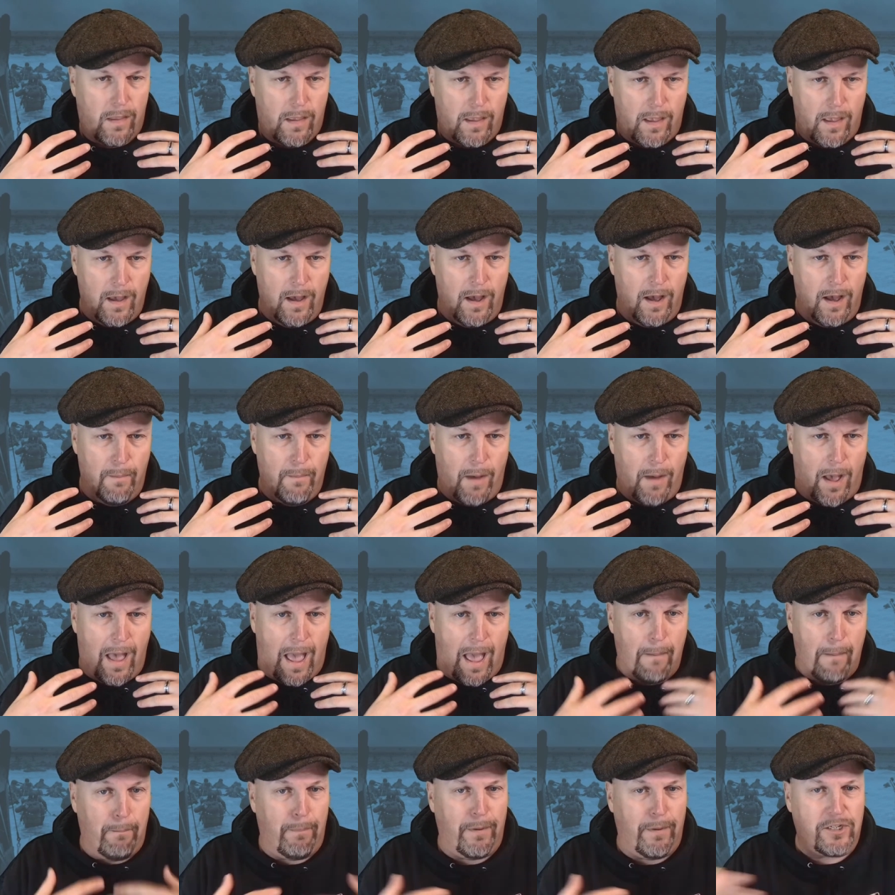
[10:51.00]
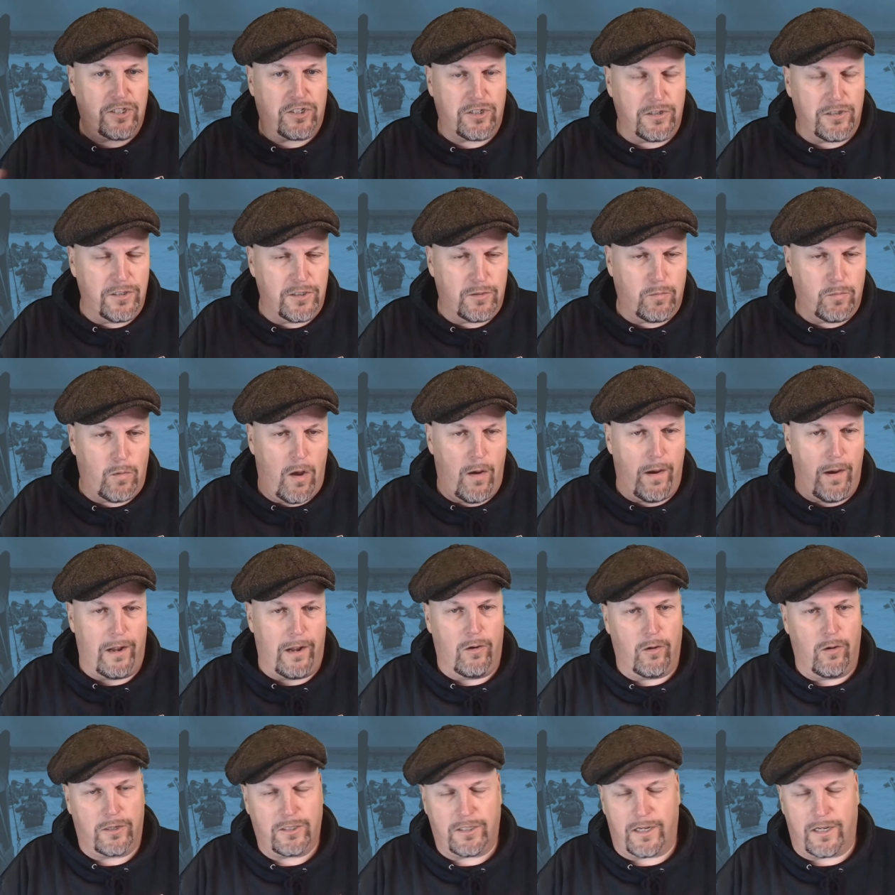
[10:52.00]
um, ambitions were. It
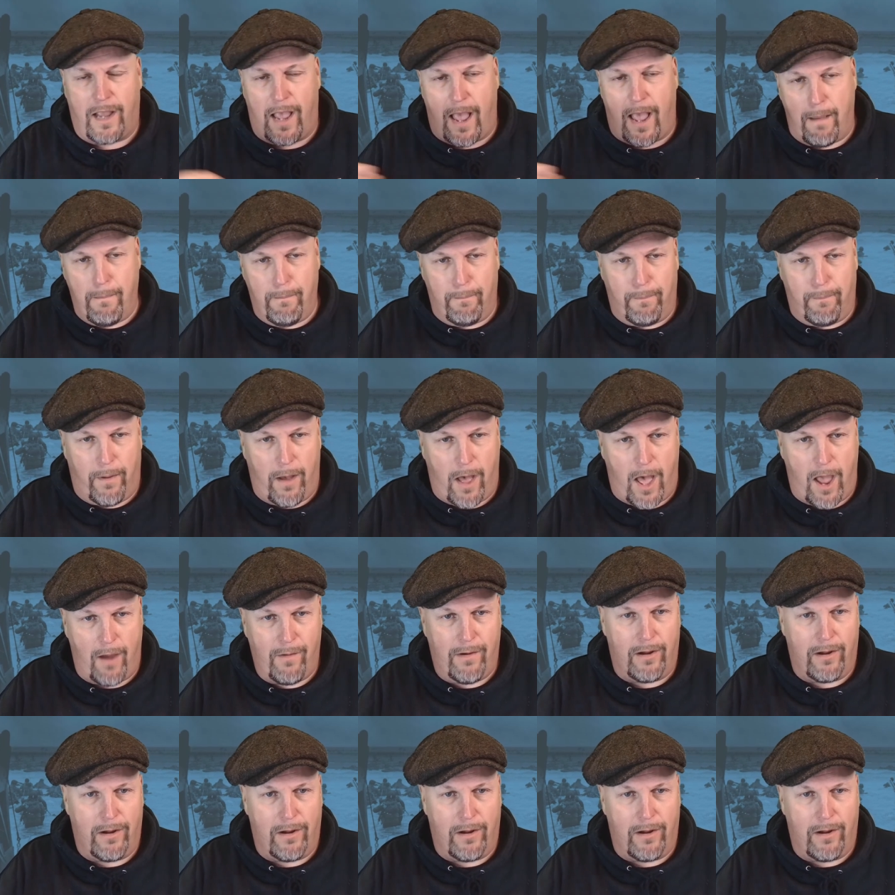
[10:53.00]
looks at empire.